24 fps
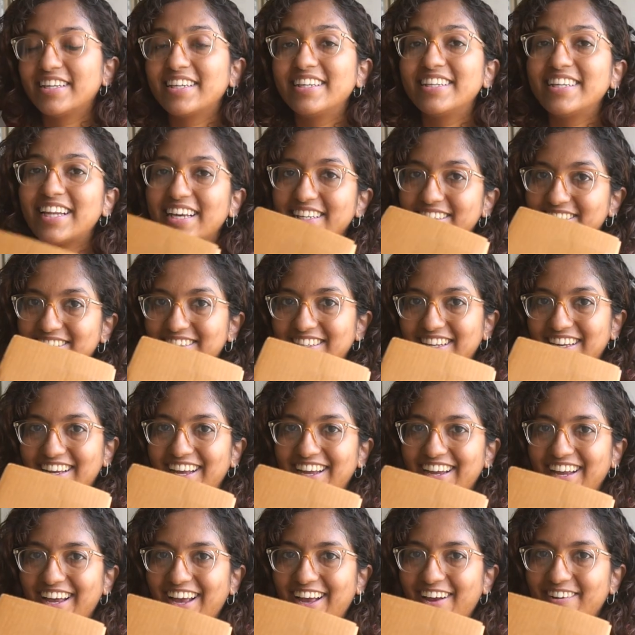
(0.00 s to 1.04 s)
the next thing
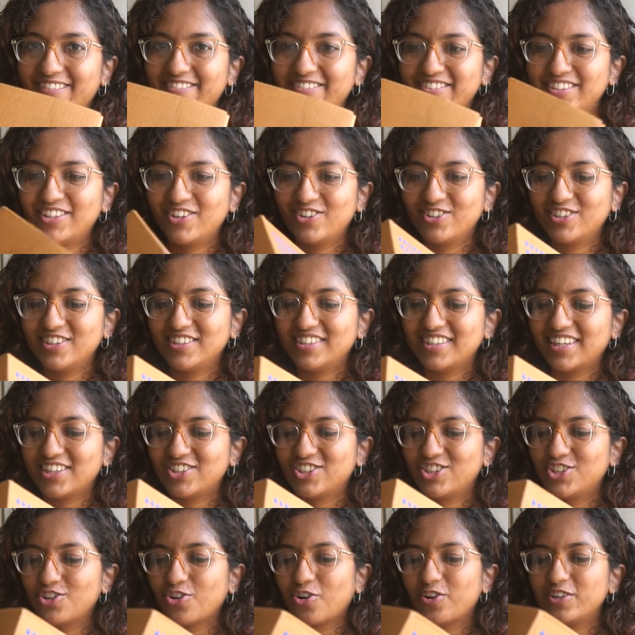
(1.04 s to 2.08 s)
I have, now this I
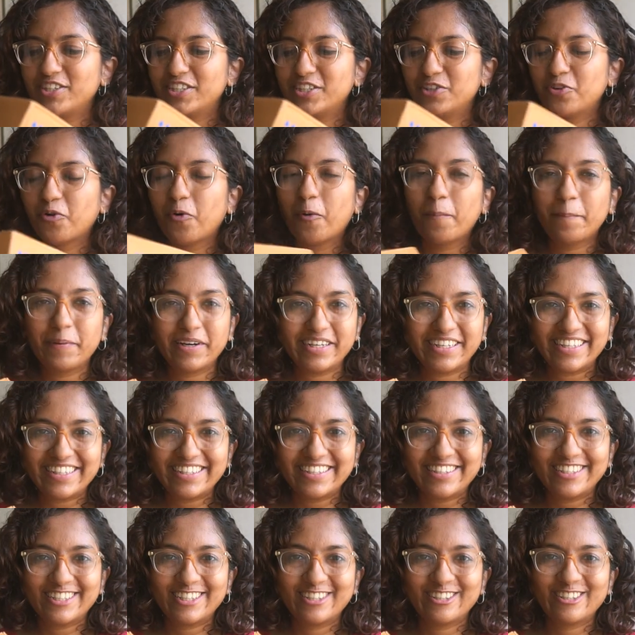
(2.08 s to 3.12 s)
actually already opened
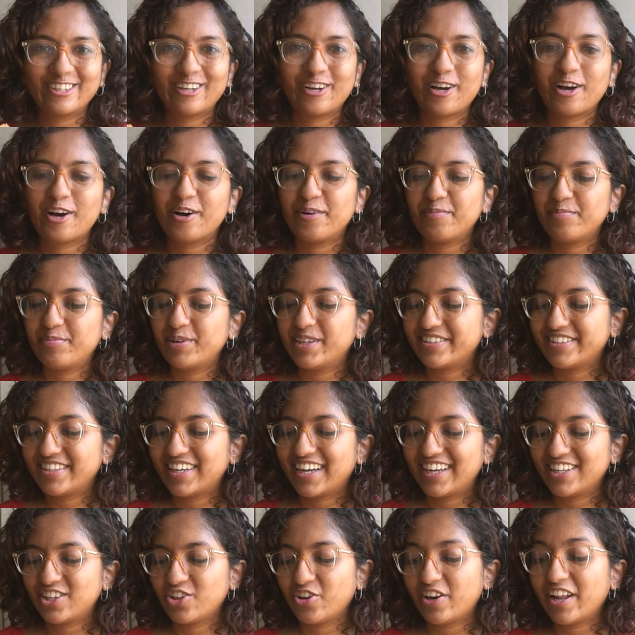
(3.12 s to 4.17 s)
it,
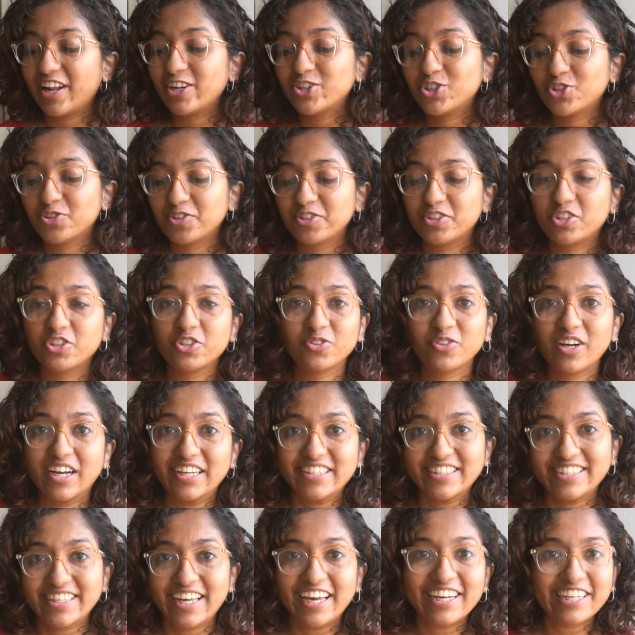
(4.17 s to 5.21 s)
but I thought I'll show it to you
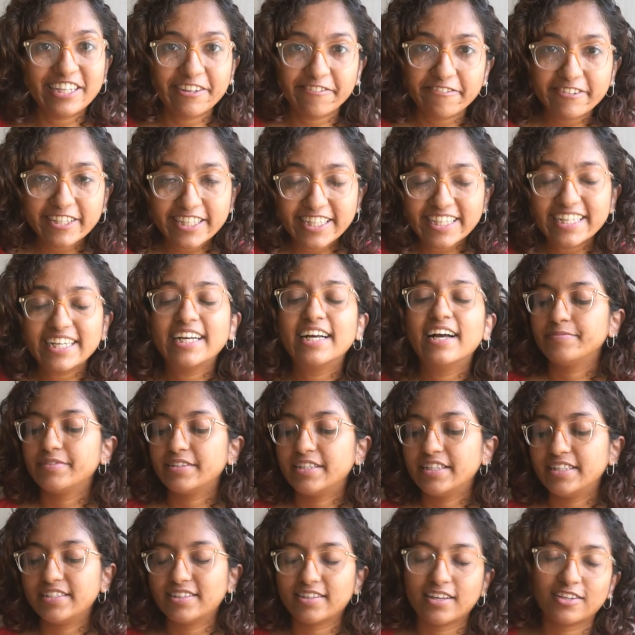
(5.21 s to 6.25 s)
guys anyway.
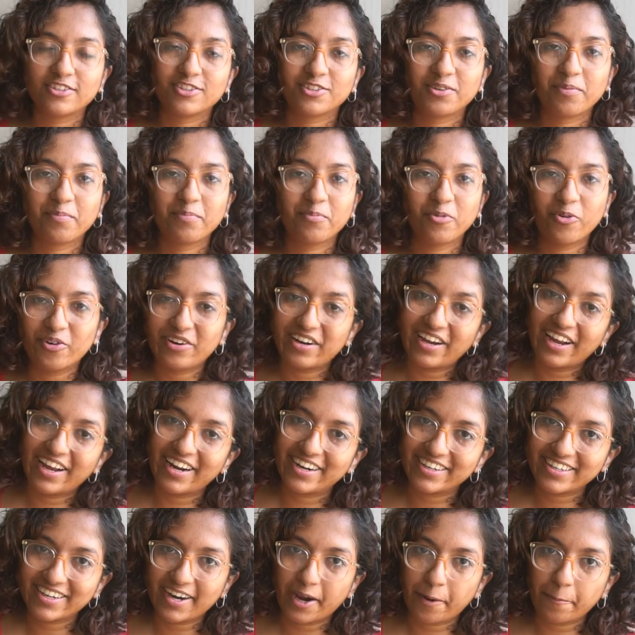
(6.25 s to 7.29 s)
These are some more
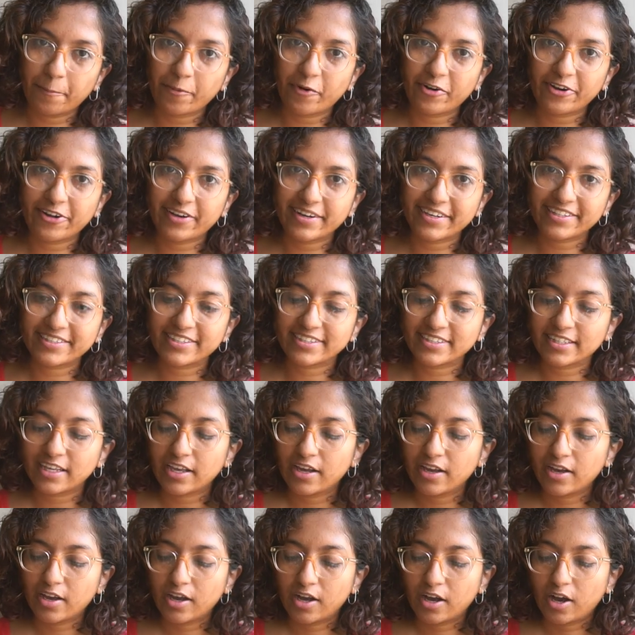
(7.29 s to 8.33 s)
hair care products,
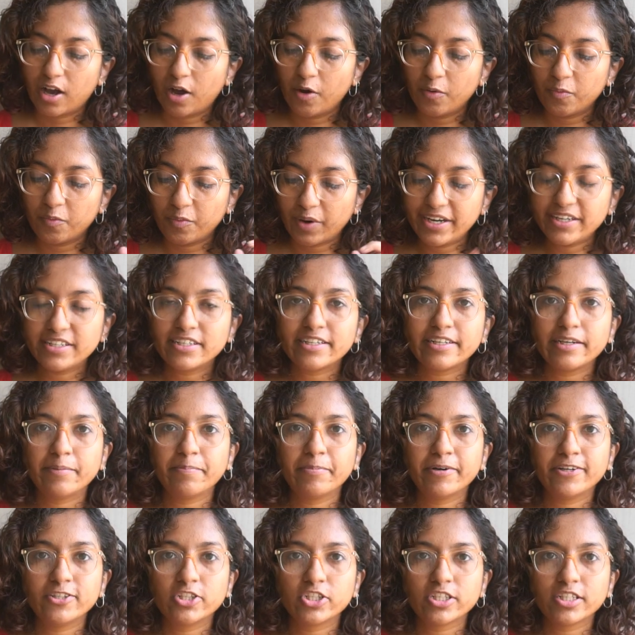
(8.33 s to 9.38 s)
one
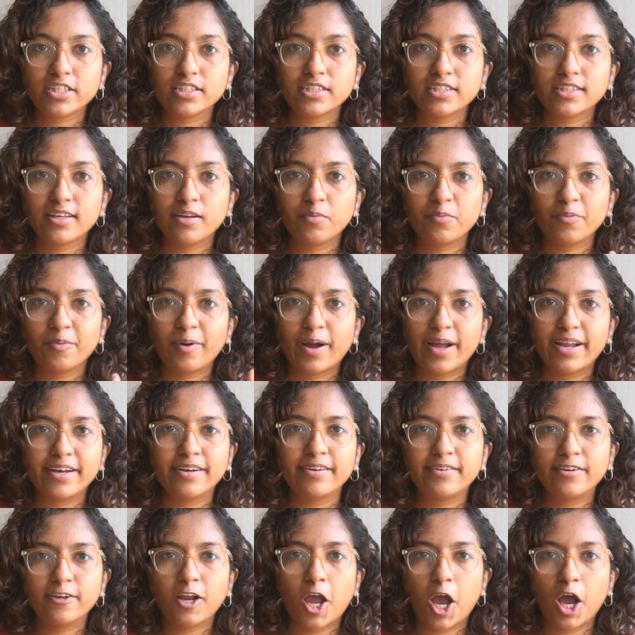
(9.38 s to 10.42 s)
repurchase and
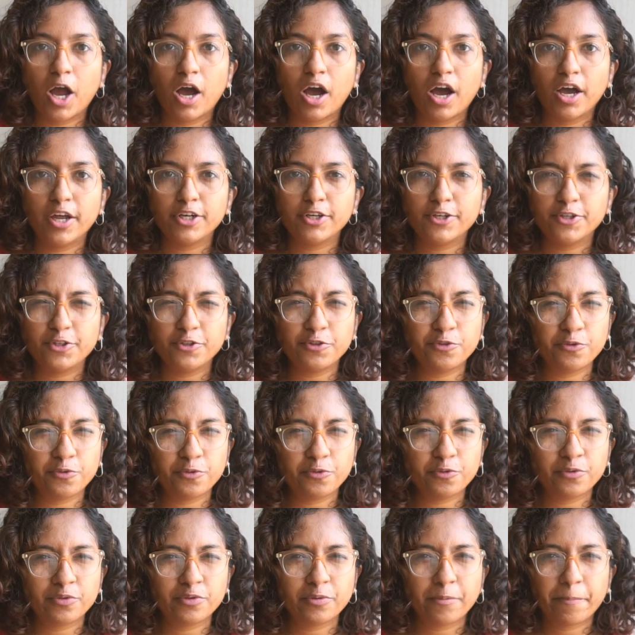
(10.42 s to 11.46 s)
one
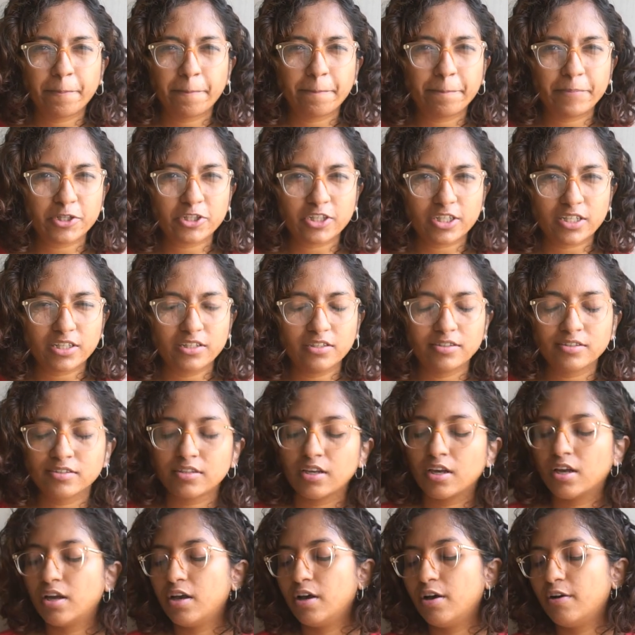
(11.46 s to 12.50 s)
new purchase
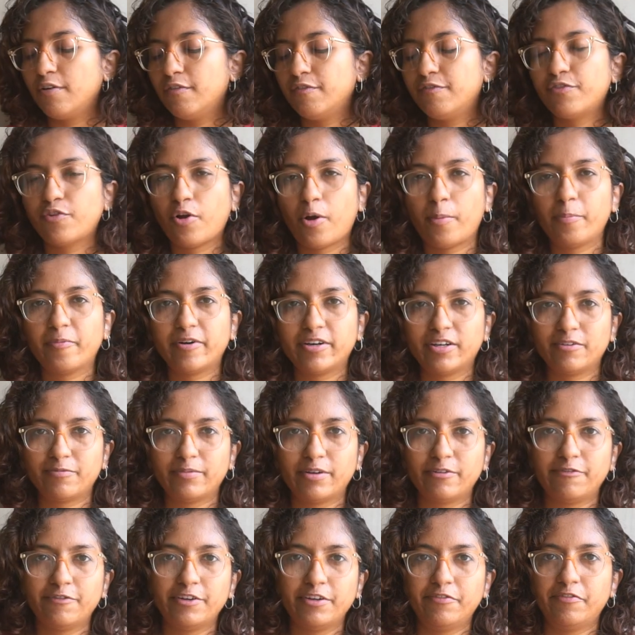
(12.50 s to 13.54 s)
from one of
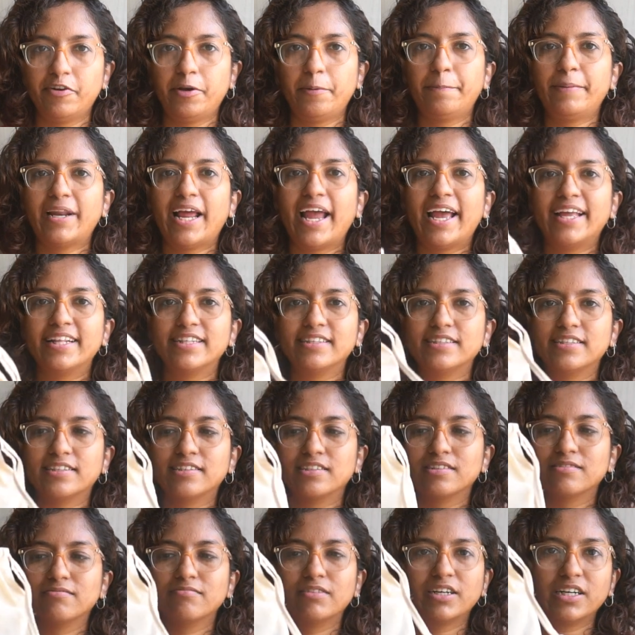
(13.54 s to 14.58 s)
my favorite
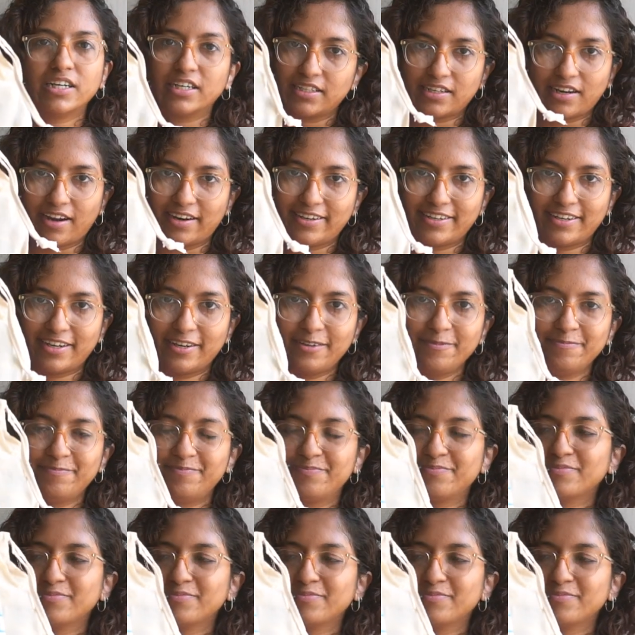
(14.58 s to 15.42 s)
brands, Arata.